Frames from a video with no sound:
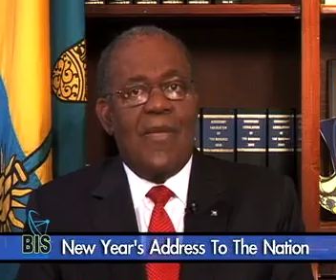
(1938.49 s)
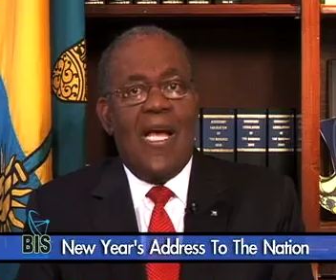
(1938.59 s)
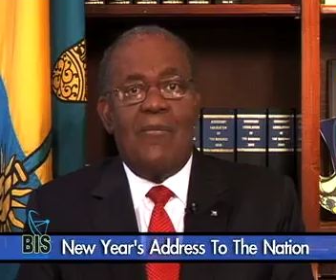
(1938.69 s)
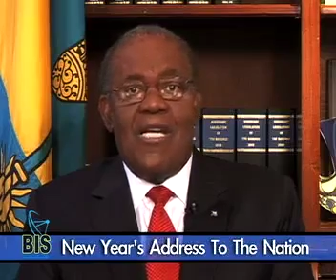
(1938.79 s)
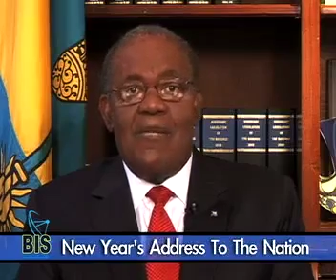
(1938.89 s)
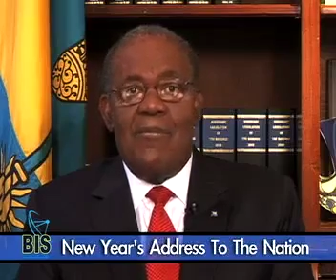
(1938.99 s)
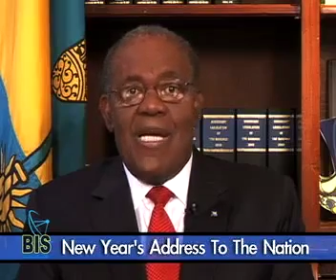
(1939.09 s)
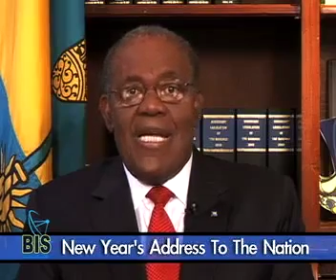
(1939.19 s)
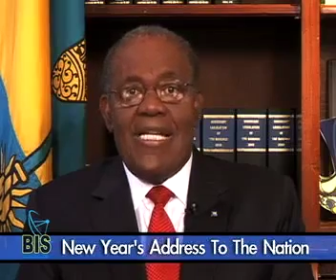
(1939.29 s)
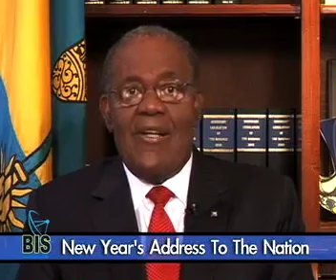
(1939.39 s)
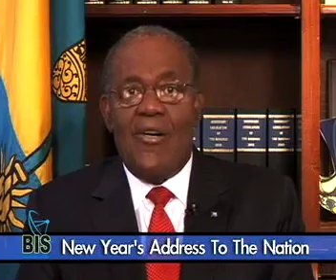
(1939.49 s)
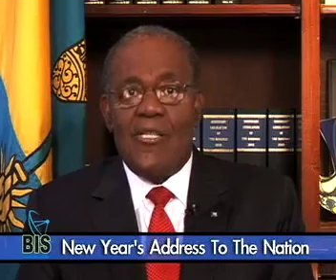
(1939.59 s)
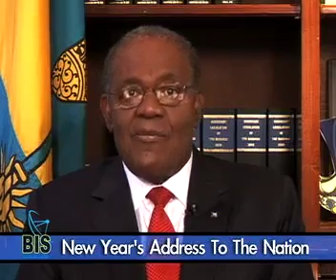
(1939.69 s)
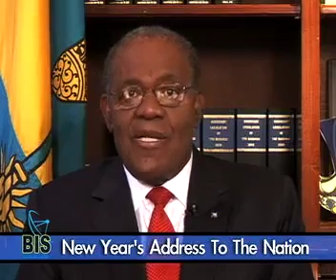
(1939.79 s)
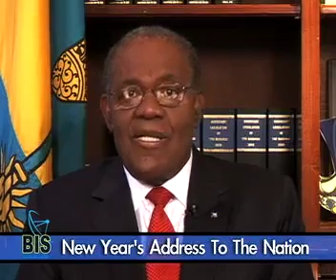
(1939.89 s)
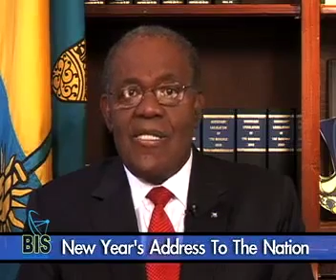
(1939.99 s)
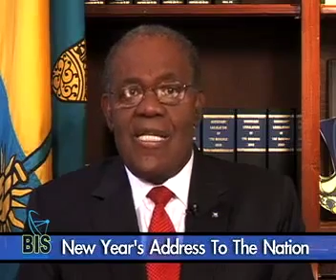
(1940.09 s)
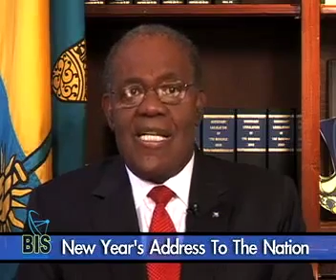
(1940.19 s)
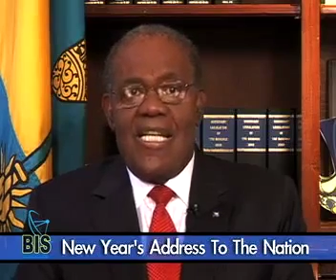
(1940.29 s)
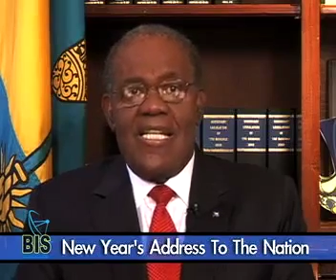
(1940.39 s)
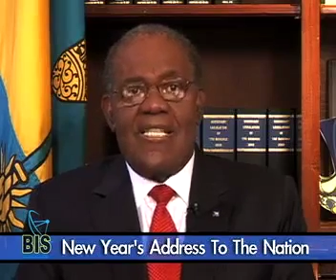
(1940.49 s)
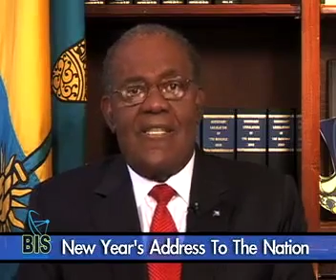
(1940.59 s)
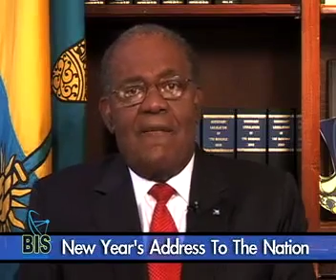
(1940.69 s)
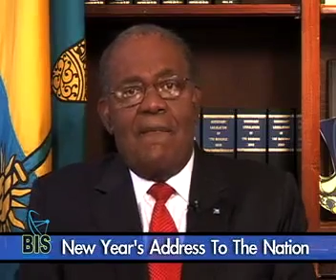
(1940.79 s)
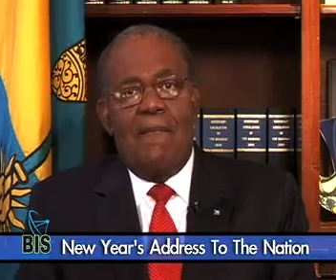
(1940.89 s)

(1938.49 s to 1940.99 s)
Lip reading: are being made in hospitals and clinics,